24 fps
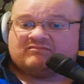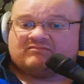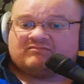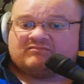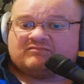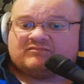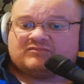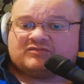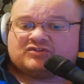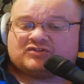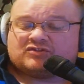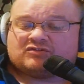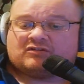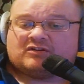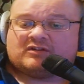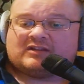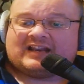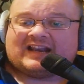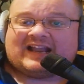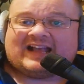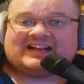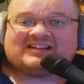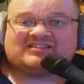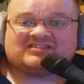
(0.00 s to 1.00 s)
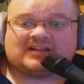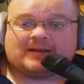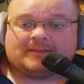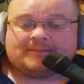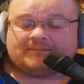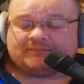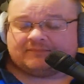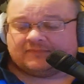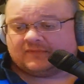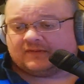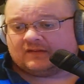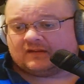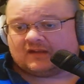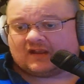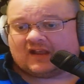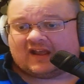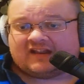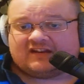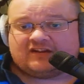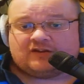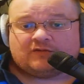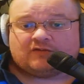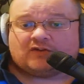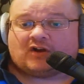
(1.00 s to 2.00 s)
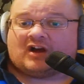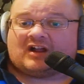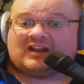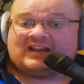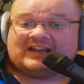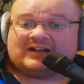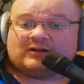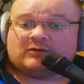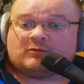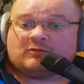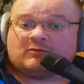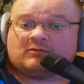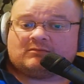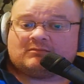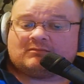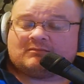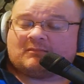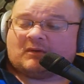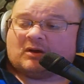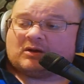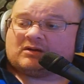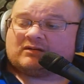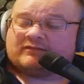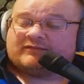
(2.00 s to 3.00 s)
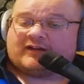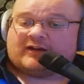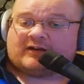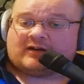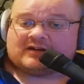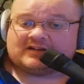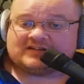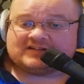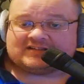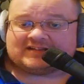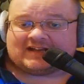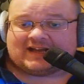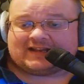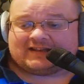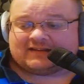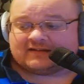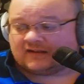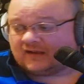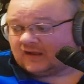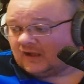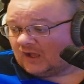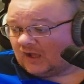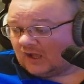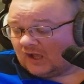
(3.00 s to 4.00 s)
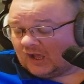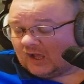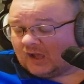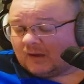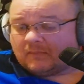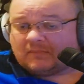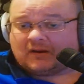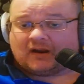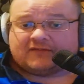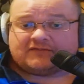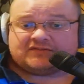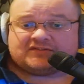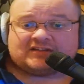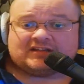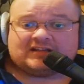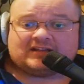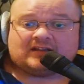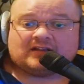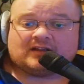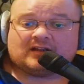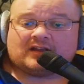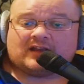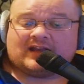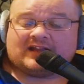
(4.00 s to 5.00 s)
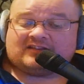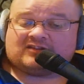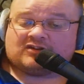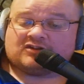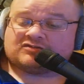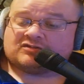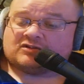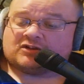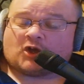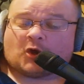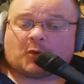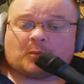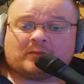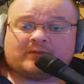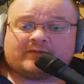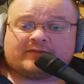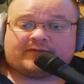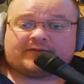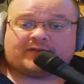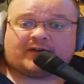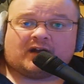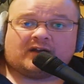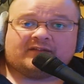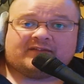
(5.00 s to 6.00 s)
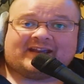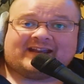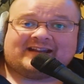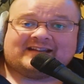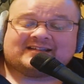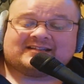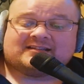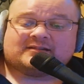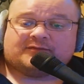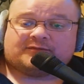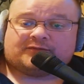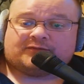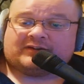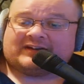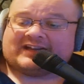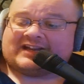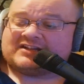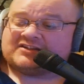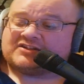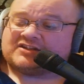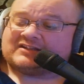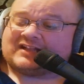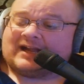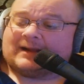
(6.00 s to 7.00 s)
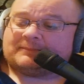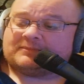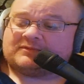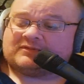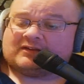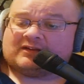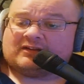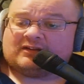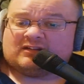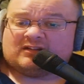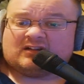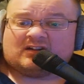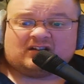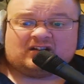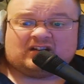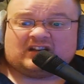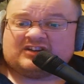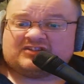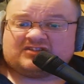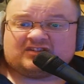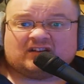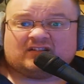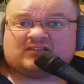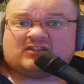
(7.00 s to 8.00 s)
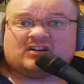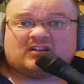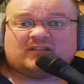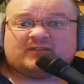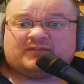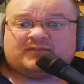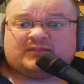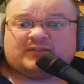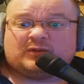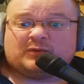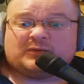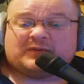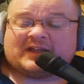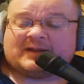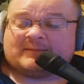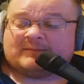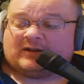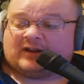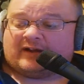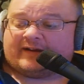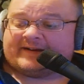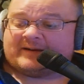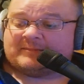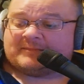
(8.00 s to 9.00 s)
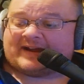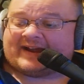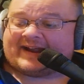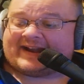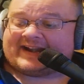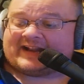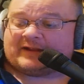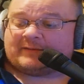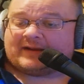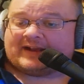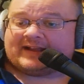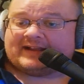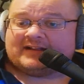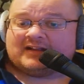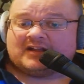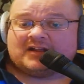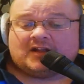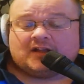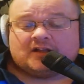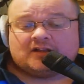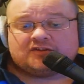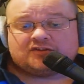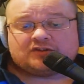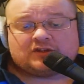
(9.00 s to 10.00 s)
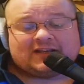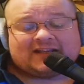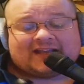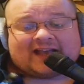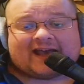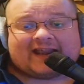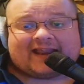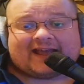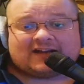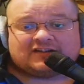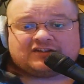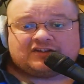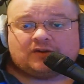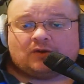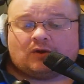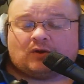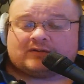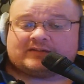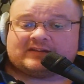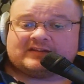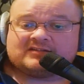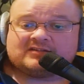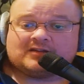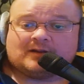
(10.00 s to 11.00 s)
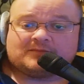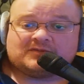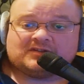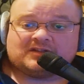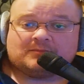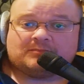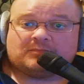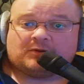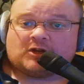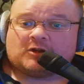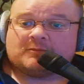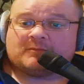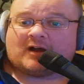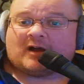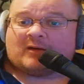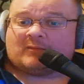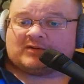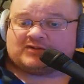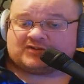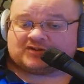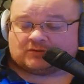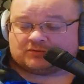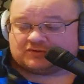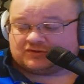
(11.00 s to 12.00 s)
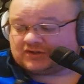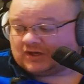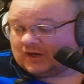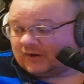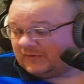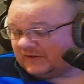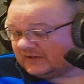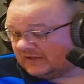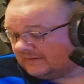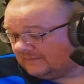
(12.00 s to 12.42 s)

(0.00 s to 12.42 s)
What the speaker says: screw the legs in, and you've got a little microphone on a stand. But obviously, it doesn't come with a 5/8 to 3-inch adapter. I've got a few of them lying about anyway. So you can actually hook this up to the boom arm, which I'll show you.